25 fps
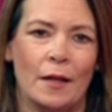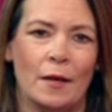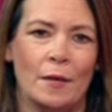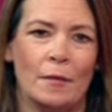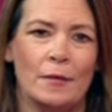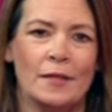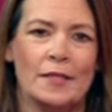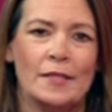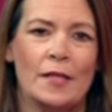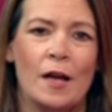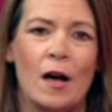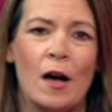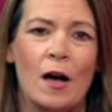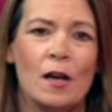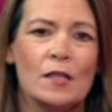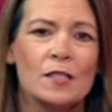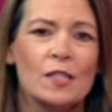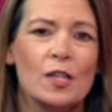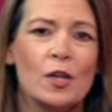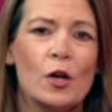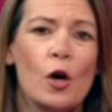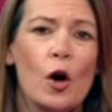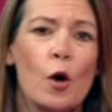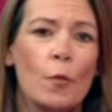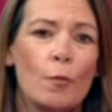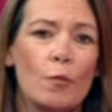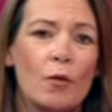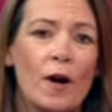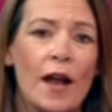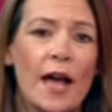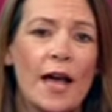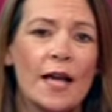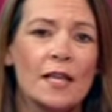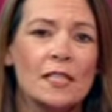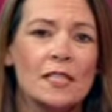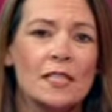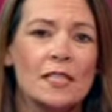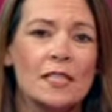It's hard to
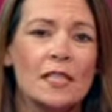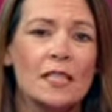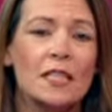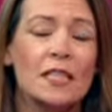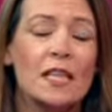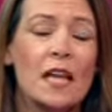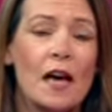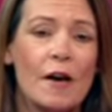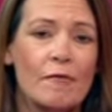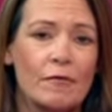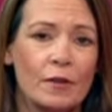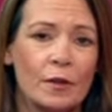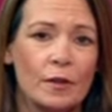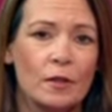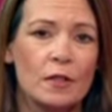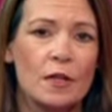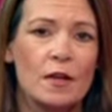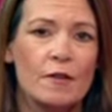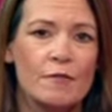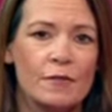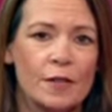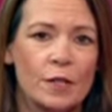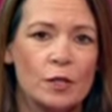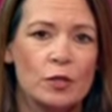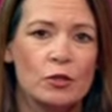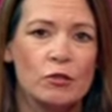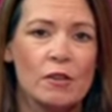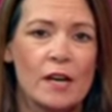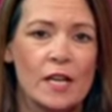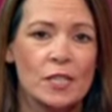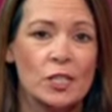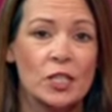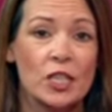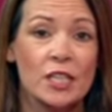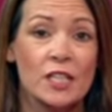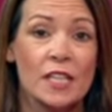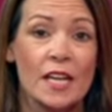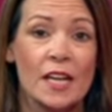comprehend the level of the
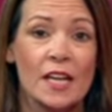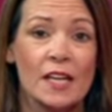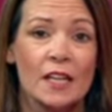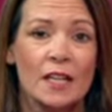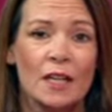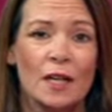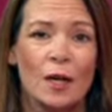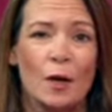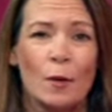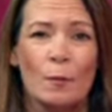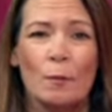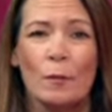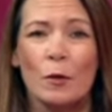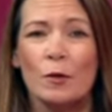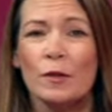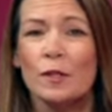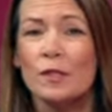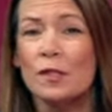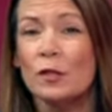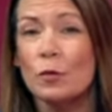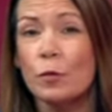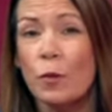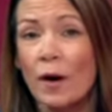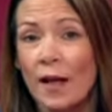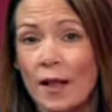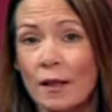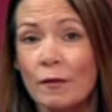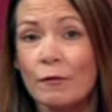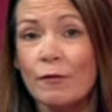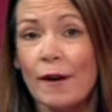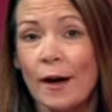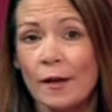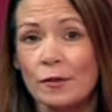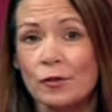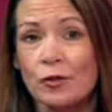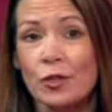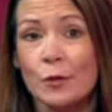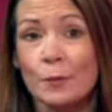tragedy. More than
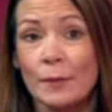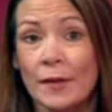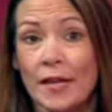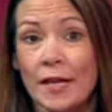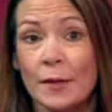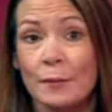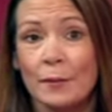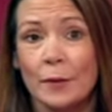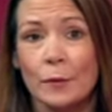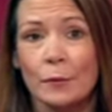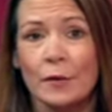1,200 people